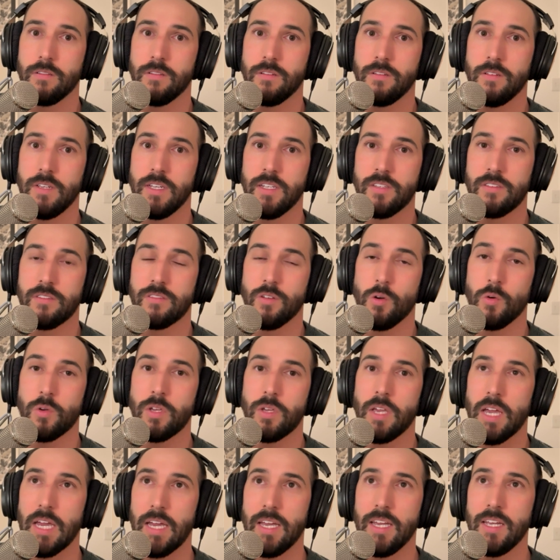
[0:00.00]
it's
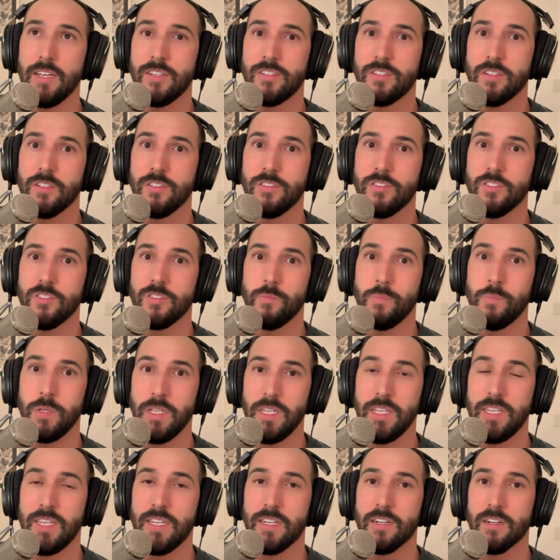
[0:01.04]
okay to just be
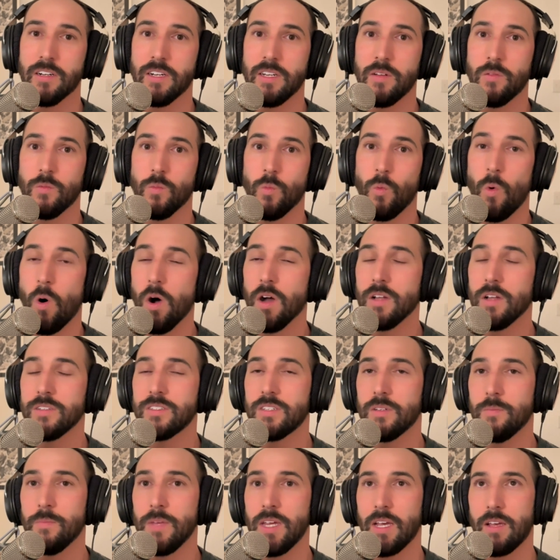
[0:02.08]
here and want
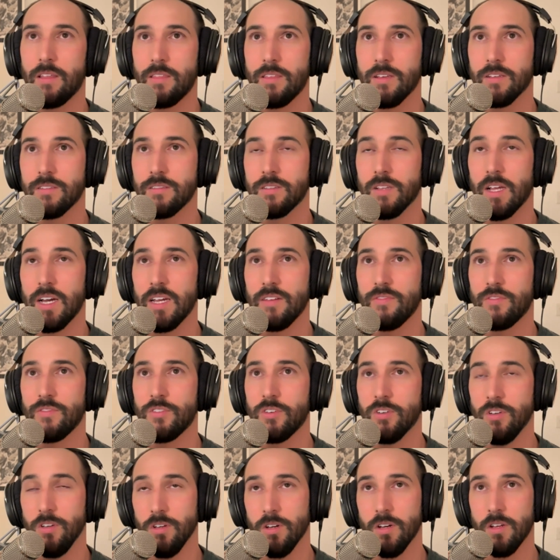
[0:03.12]
to make this life
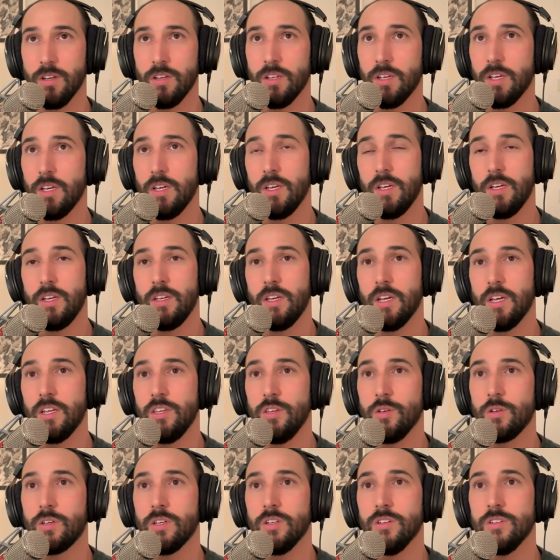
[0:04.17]
good and
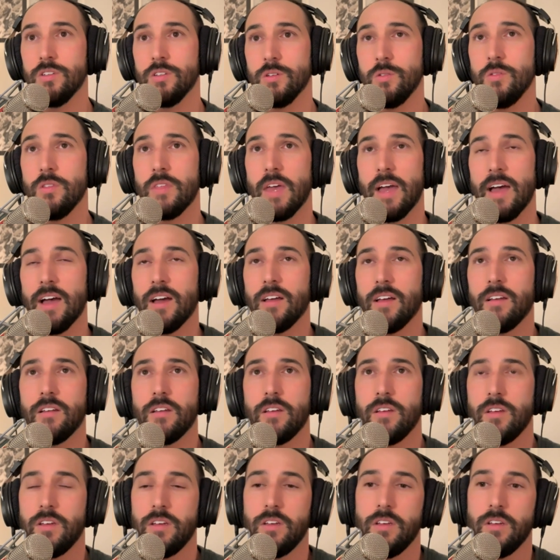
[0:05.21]
you can do that
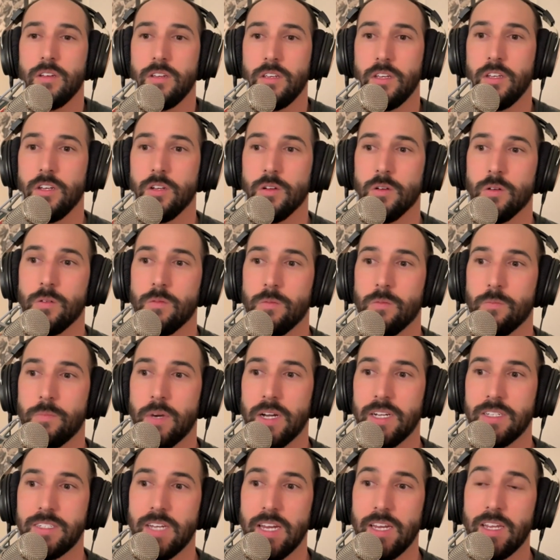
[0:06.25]
you know
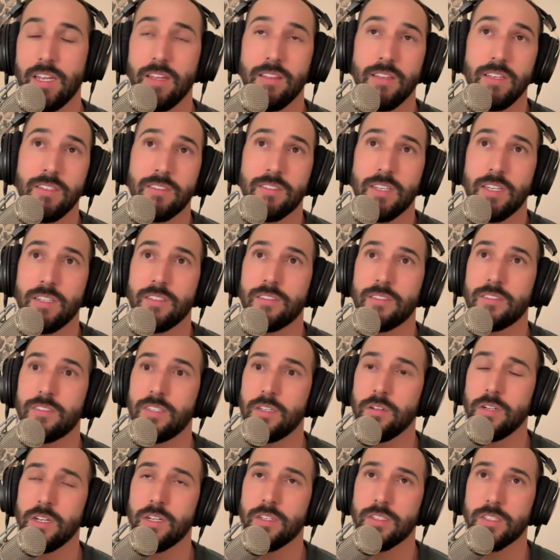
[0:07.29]
by taking these things
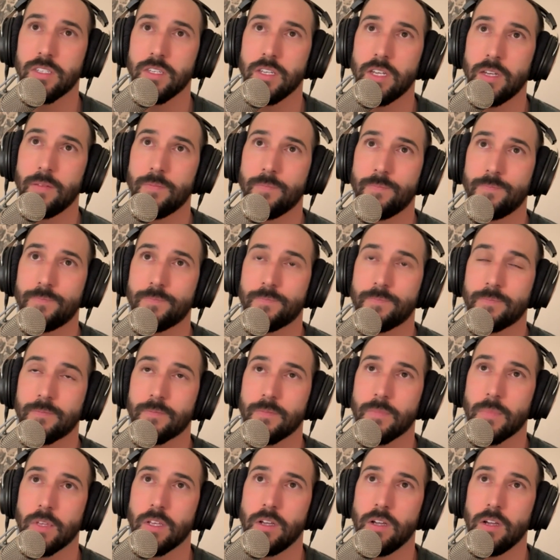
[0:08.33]
seriously
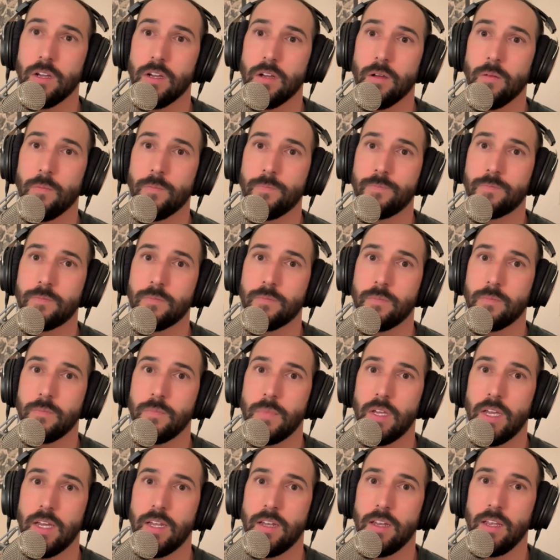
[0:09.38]
um
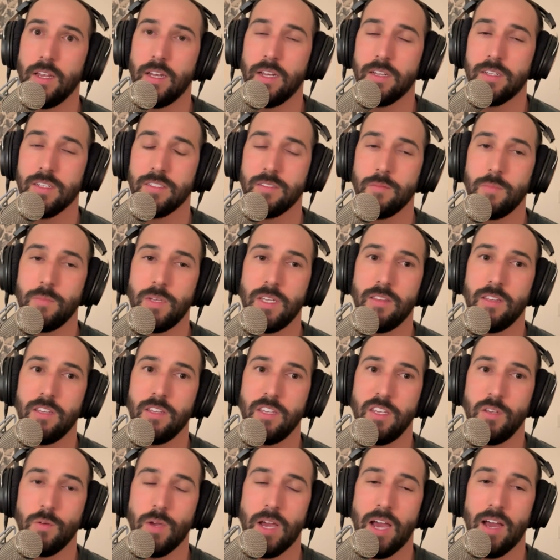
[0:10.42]
and and it doesn't mean that
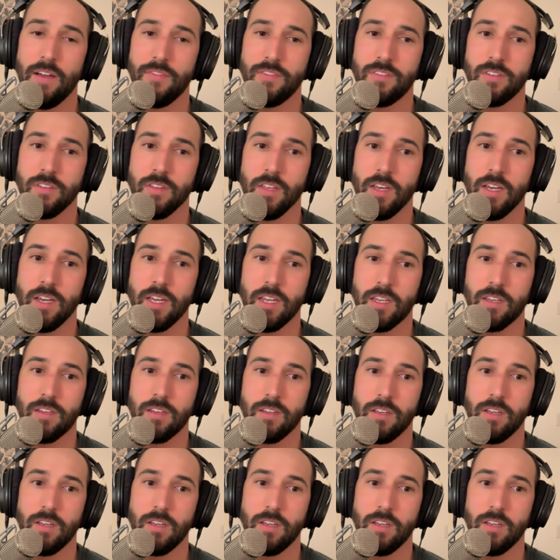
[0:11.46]
you have to like